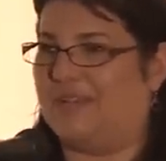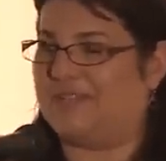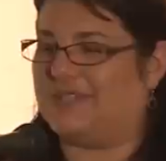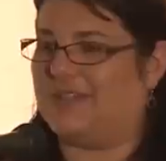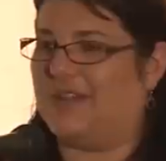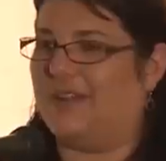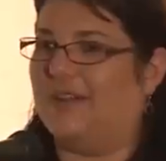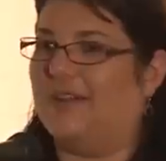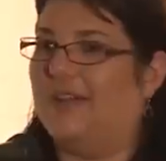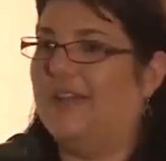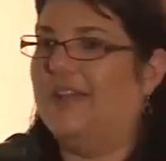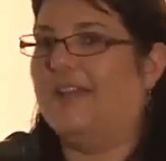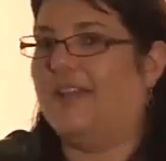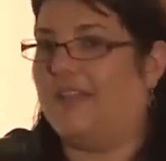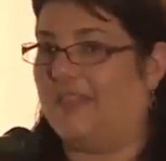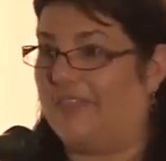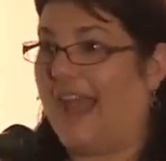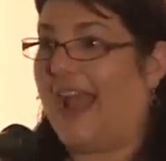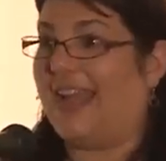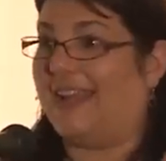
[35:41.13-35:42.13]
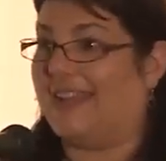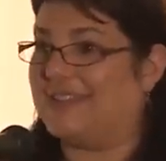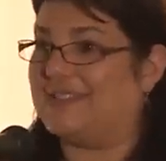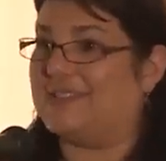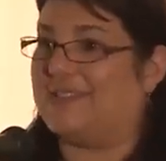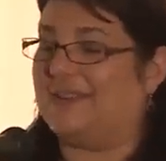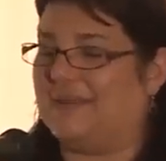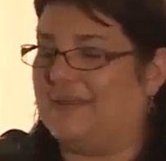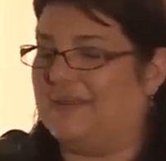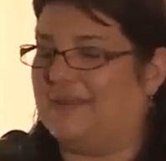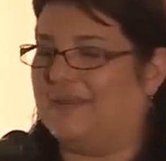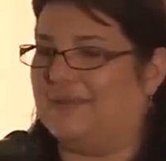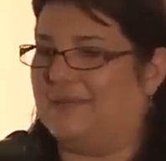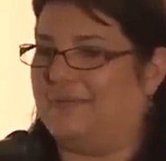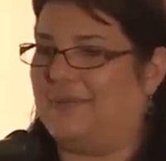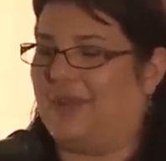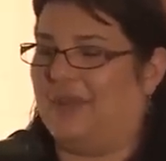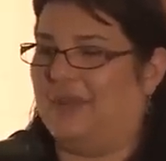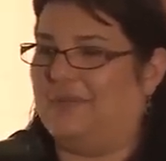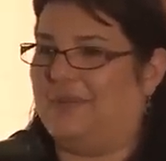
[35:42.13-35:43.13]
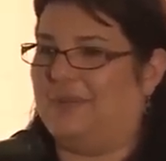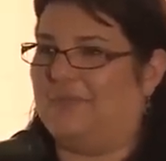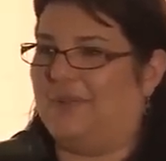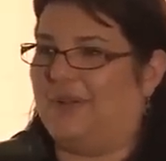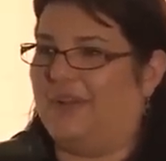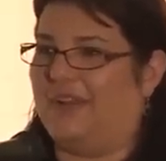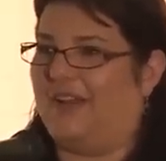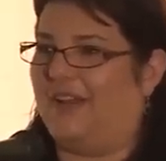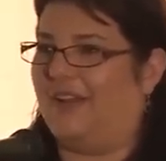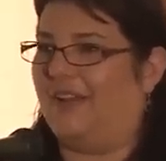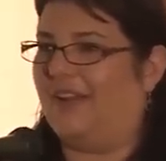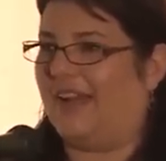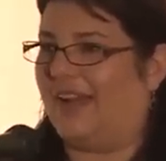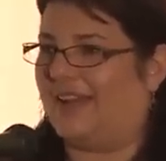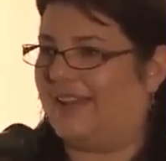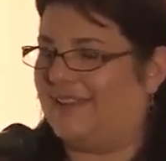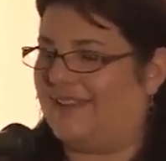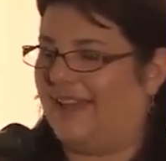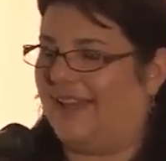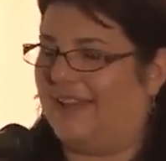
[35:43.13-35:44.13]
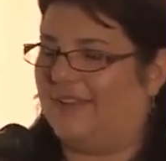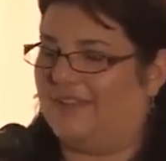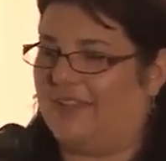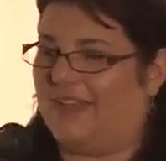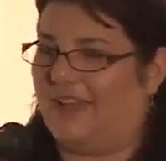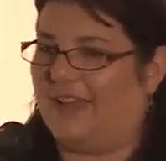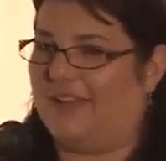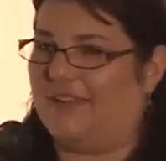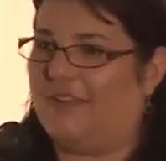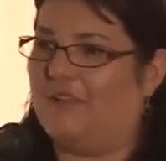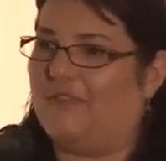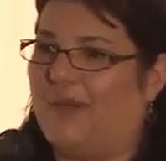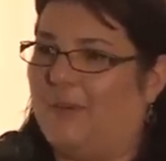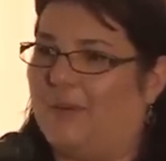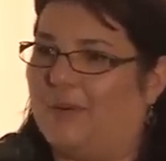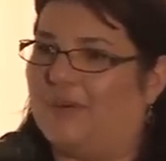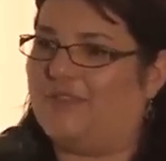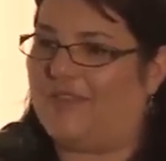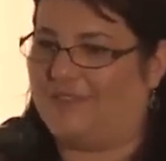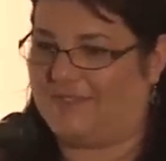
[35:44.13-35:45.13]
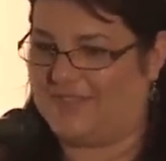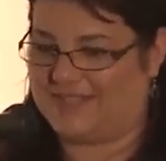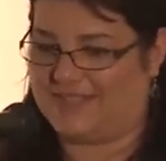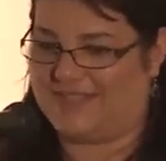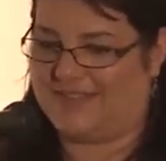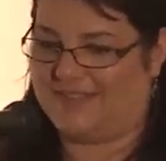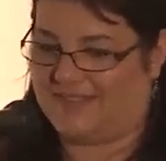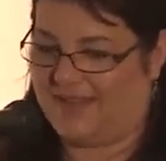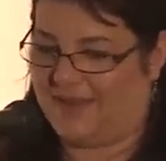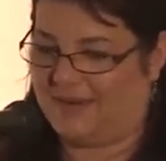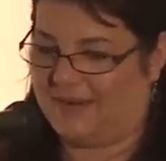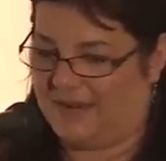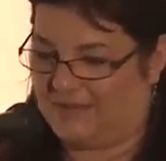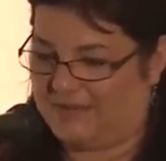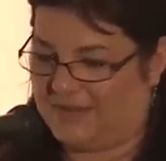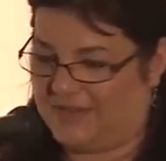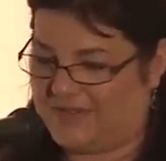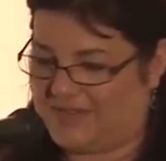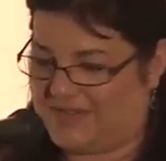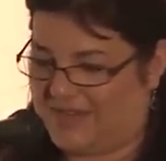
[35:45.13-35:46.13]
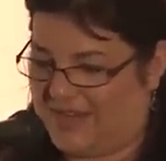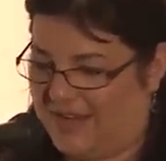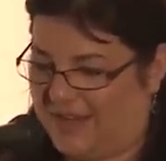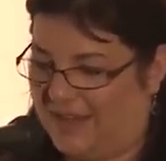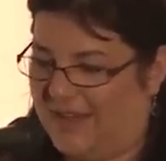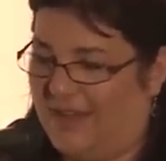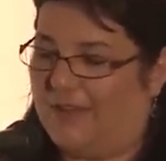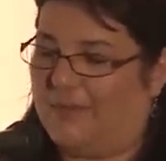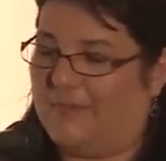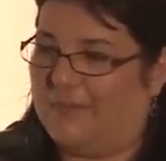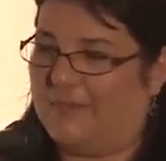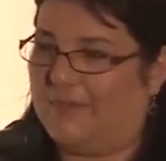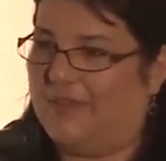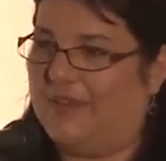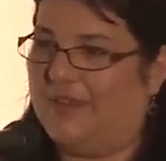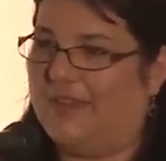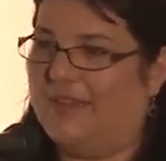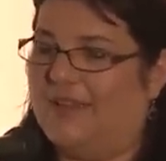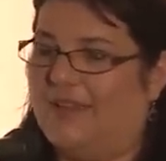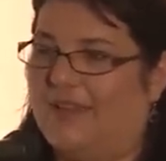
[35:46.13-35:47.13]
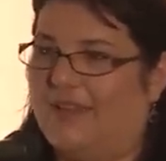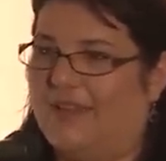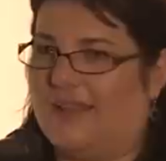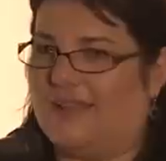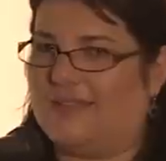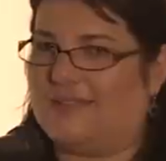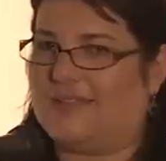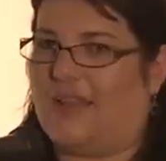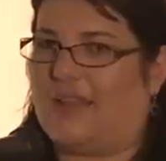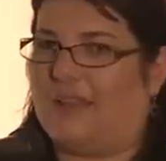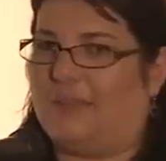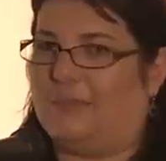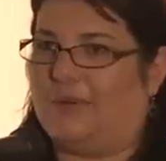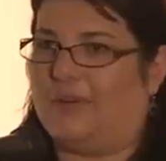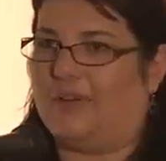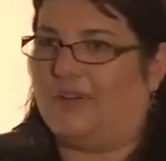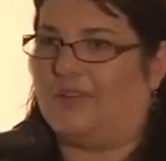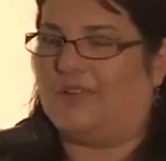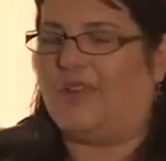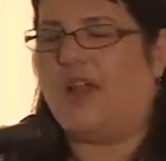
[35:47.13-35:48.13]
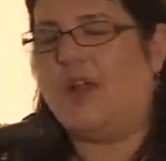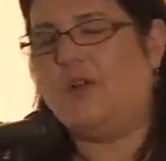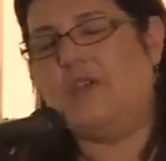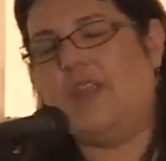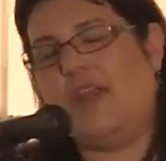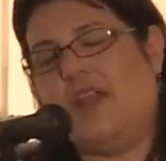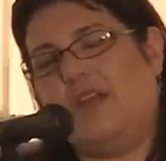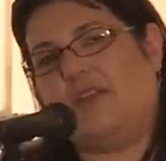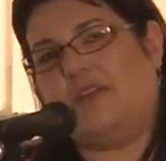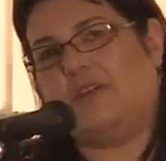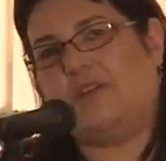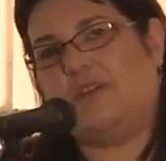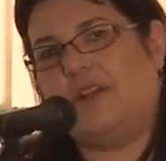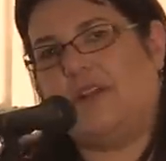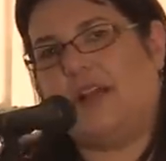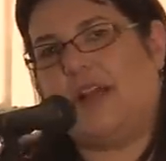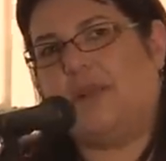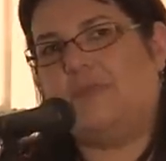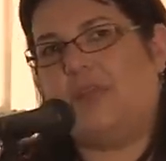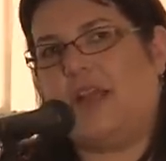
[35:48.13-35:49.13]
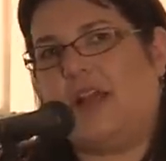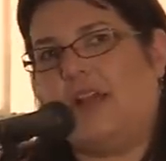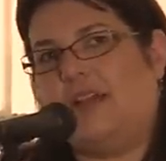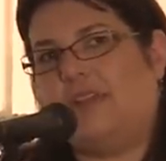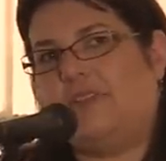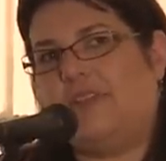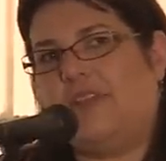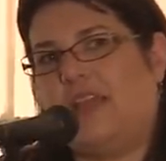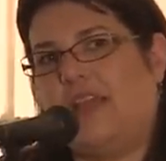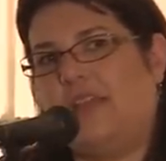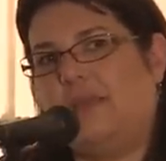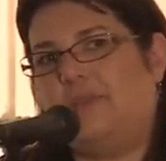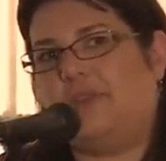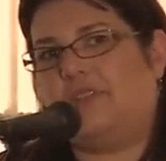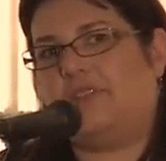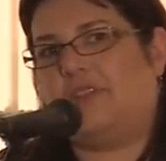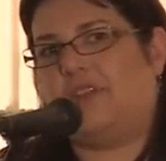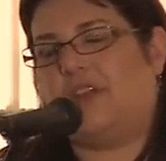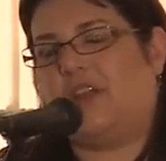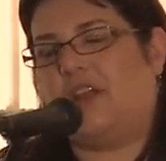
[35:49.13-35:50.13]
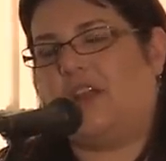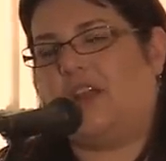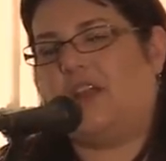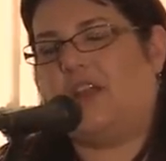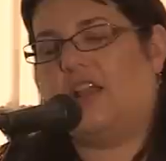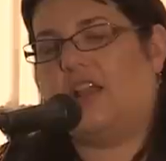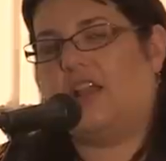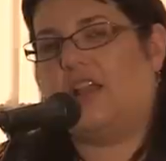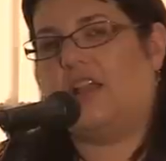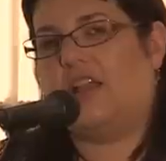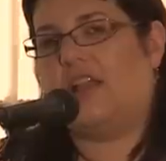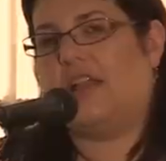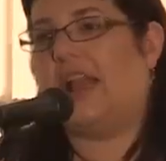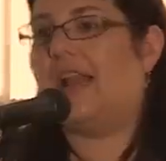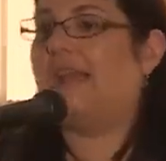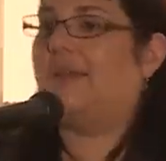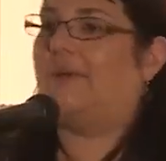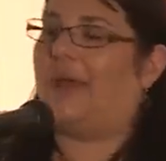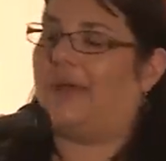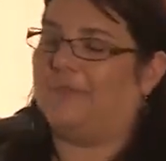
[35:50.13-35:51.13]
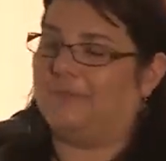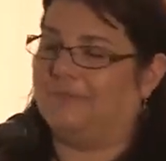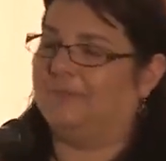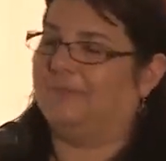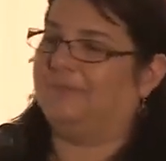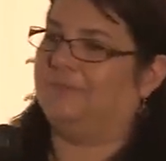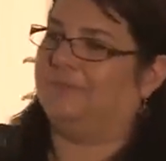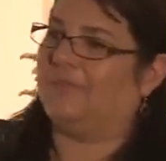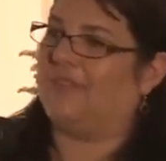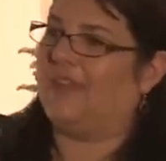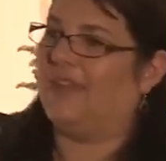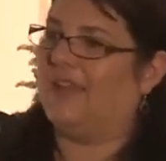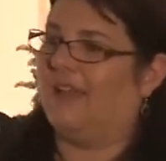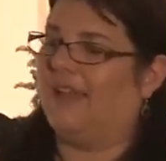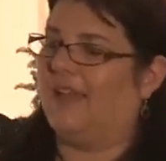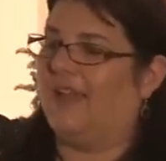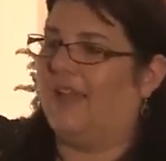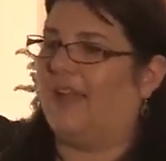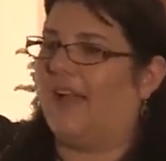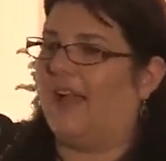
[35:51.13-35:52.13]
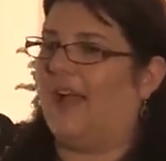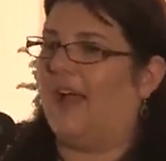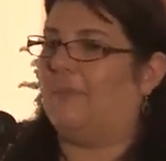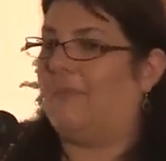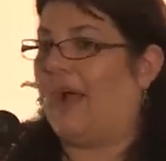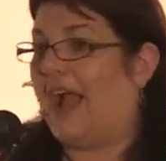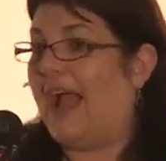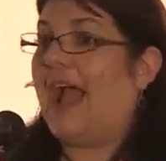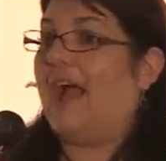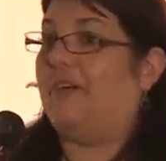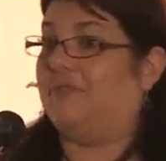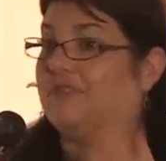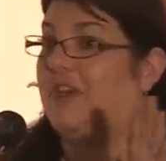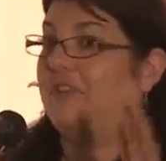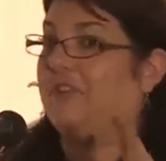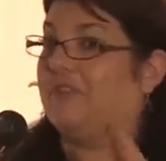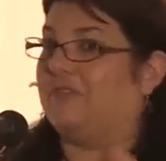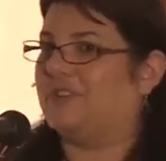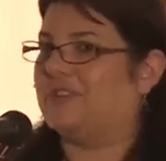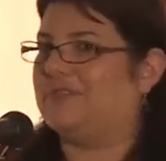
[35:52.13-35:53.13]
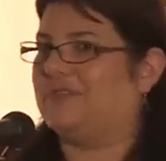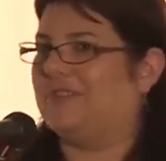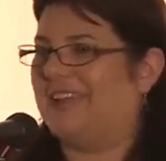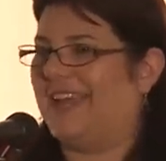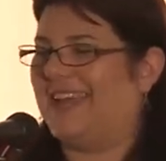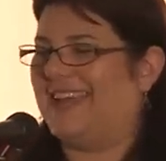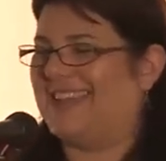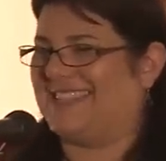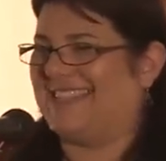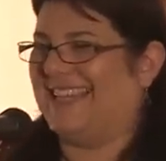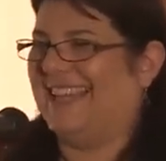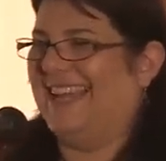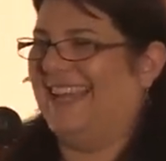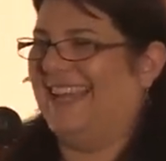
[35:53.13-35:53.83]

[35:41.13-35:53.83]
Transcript: So that is gonna gonna be pretty current. I can tell you that November 17th, I am using um, Dolly Burge. Oh no, I'm not. I don't think I am using her. Anyway. Um, I have done the first few days.